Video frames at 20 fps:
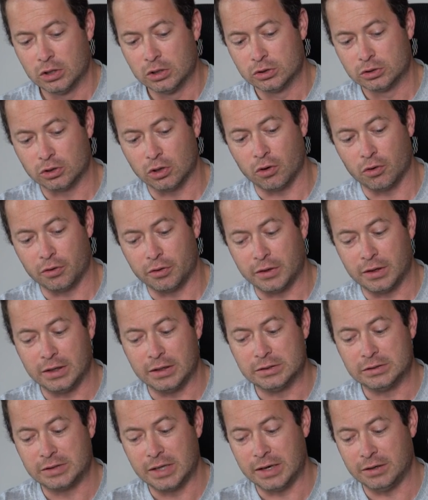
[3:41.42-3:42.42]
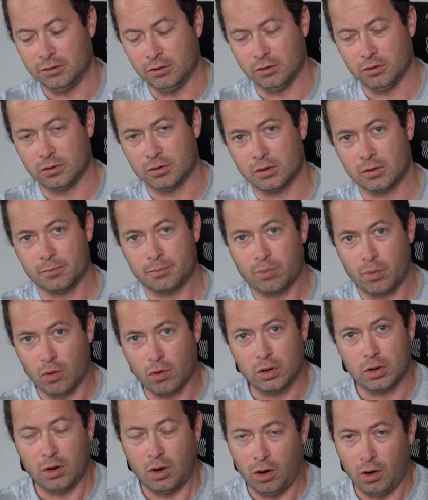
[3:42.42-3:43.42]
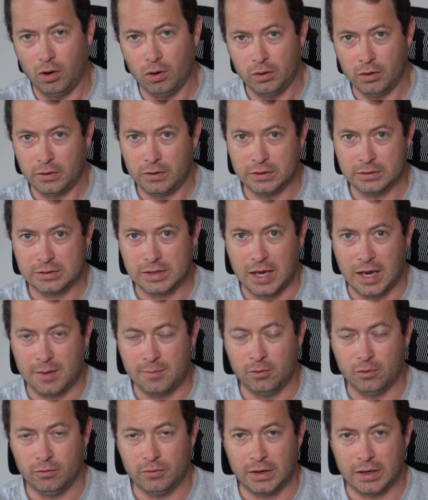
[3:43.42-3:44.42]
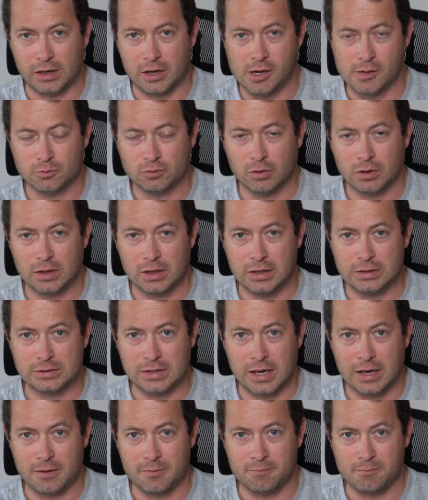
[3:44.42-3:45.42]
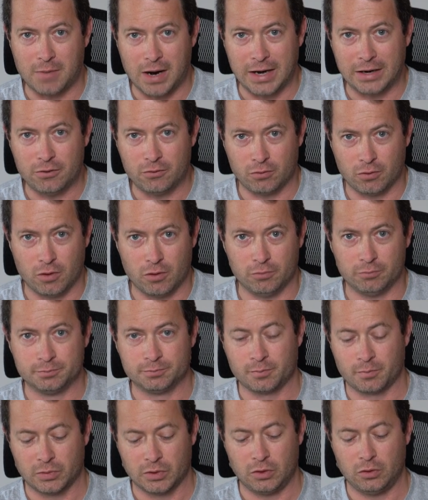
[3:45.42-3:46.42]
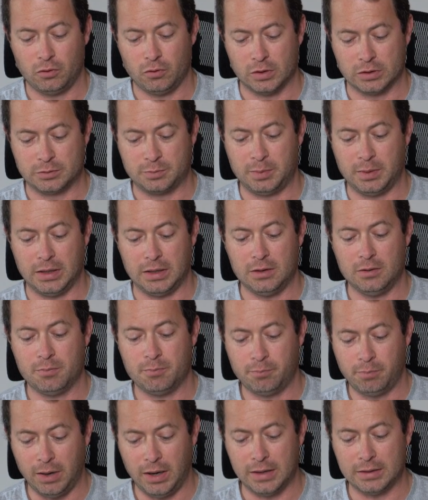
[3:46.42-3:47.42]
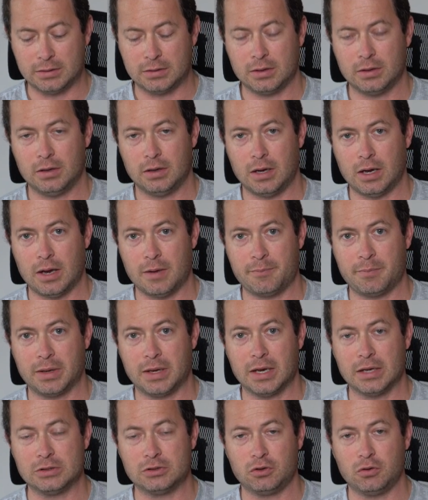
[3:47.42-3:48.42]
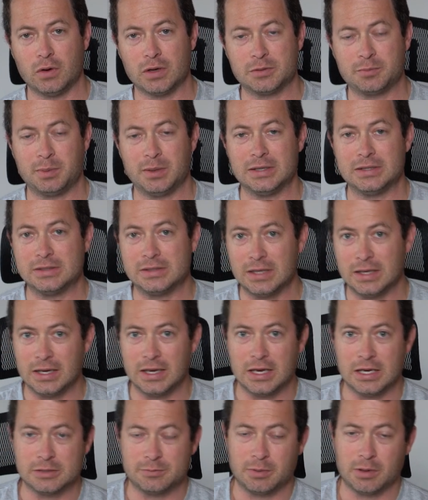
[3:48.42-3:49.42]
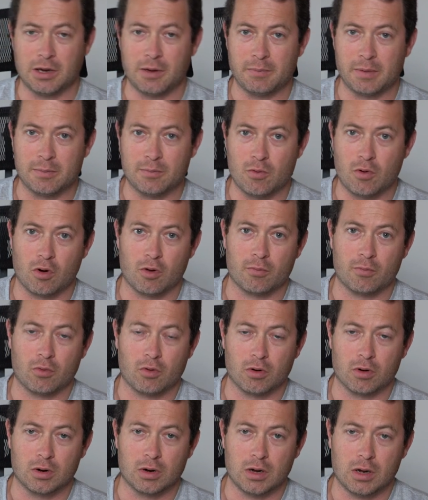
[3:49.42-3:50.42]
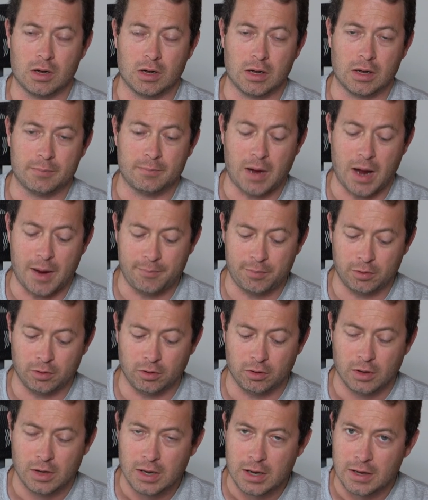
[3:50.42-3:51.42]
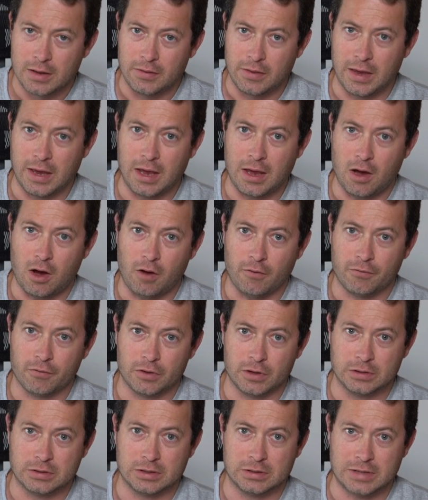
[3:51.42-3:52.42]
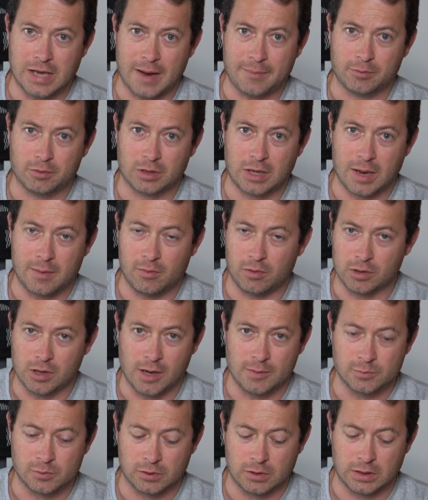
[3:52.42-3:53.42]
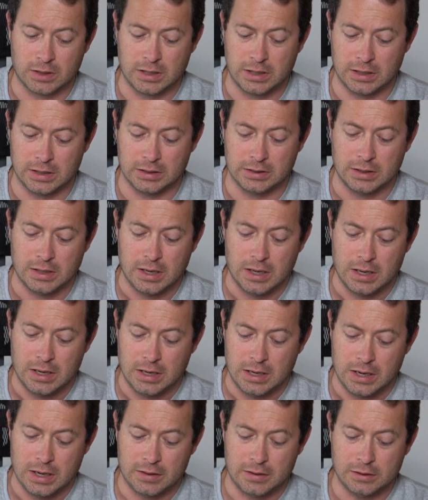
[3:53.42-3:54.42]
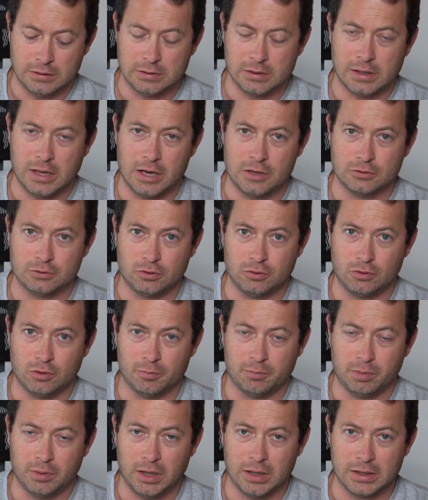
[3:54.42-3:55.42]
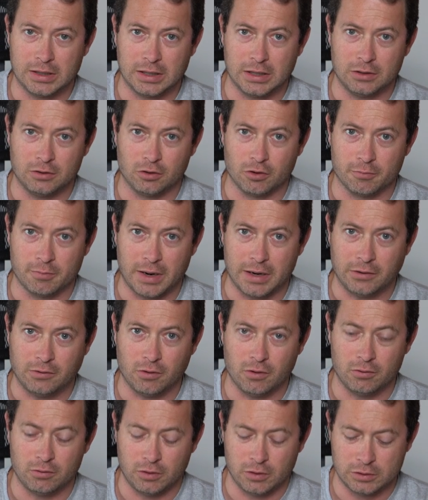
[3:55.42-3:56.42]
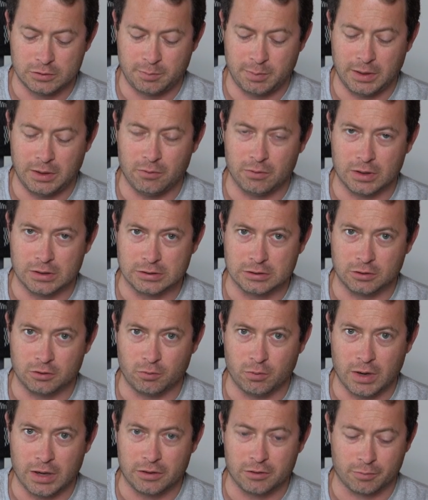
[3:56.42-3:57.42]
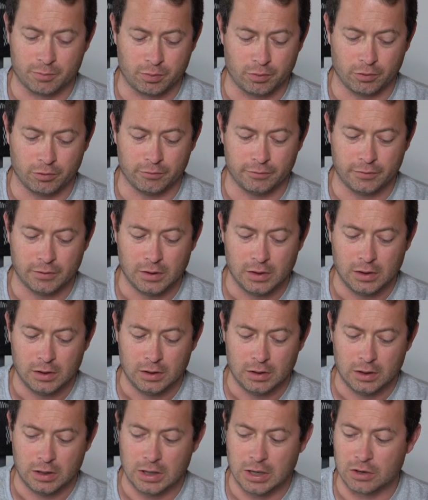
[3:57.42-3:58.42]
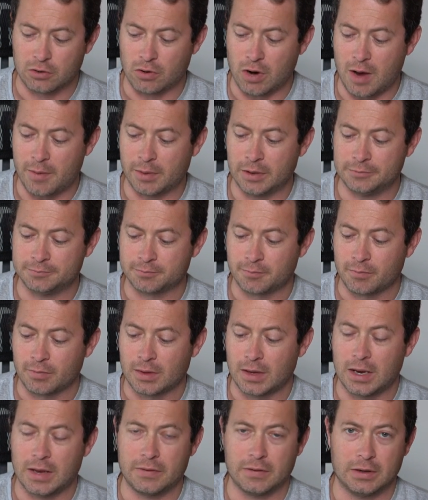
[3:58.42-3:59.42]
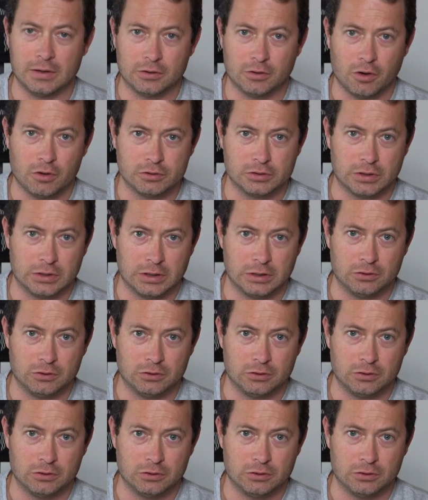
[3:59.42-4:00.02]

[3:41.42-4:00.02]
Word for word: So the standard port on this cable that it comes with is a micro USB, but uh, because USB-C is becoming more and more uh, popular, they offer this adapter cable, comes with the kit, and this allows you to plug in your micro USB with this little weatherproof uh, grommet, and then it turns it